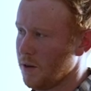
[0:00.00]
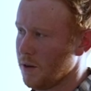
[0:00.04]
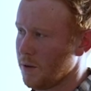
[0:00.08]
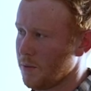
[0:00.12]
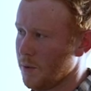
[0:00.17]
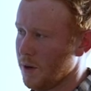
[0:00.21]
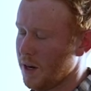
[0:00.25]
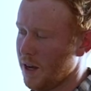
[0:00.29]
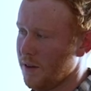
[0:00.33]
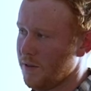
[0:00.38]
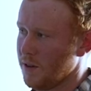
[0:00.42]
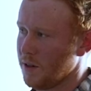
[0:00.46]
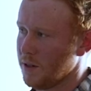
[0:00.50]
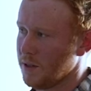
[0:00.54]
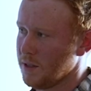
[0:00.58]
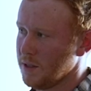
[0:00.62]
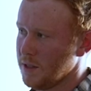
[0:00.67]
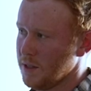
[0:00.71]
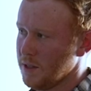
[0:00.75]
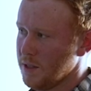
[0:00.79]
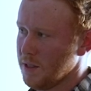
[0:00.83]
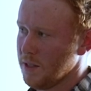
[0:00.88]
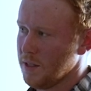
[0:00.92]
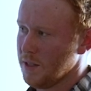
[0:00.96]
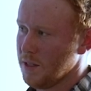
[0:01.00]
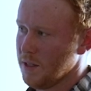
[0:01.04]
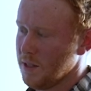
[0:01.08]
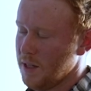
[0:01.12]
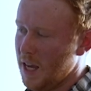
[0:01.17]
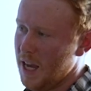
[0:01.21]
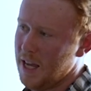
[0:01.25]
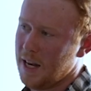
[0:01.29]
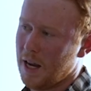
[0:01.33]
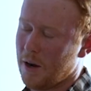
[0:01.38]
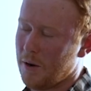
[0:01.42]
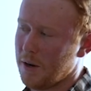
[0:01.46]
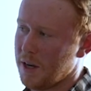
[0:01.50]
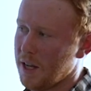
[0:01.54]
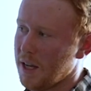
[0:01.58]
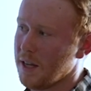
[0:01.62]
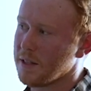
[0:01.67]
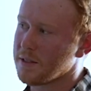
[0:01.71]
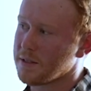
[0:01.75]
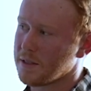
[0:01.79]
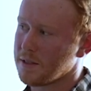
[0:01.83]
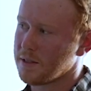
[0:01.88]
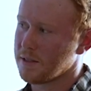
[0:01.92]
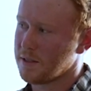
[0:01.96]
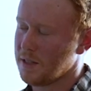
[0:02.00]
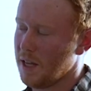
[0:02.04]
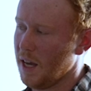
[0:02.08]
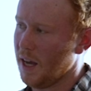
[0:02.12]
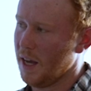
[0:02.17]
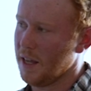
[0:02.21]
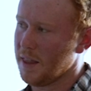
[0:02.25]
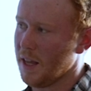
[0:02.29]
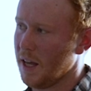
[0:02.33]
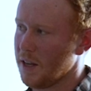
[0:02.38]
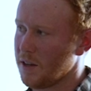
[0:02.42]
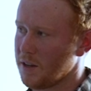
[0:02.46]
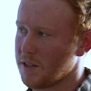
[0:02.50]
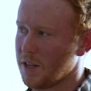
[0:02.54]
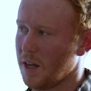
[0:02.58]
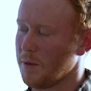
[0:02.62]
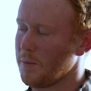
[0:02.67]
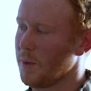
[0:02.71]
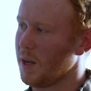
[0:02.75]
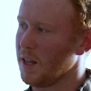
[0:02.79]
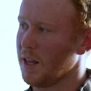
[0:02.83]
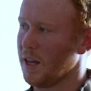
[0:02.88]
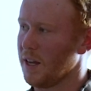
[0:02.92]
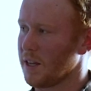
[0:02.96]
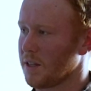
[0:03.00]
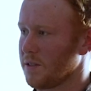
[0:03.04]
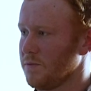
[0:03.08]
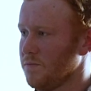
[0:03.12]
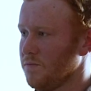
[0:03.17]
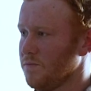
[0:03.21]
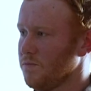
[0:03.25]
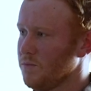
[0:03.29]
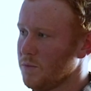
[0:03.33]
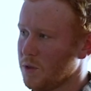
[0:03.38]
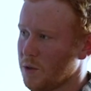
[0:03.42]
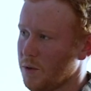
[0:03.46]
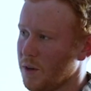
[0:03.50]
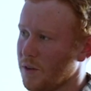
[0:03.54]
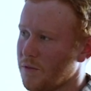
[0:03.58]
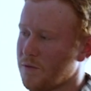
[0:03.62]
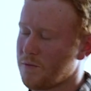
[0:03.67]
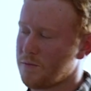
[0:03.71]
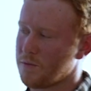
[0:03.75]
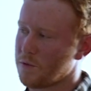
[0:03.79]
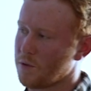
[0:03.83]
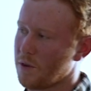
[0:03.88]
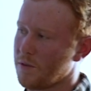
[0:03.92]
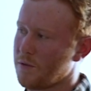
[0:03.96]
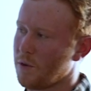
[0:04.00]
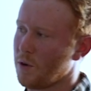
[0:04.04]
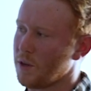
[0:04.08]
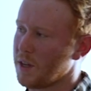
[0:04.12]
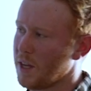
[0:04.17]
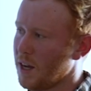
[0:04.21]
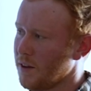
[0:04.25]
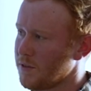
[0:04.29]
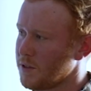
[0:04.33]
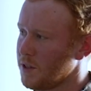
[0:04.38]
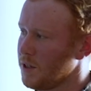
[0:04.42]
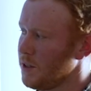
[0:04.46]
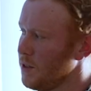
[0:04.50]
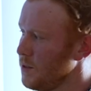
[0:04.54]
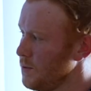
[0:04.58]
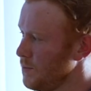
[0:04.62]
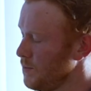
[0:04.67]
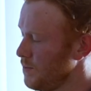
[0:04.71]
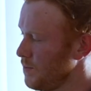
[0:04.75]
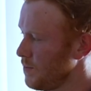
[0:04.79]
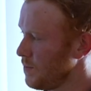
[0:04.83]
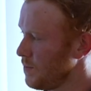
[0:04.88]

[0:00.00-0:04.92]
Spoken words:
people from the general public got to come meet myself and a good friend of mine who's also a captain in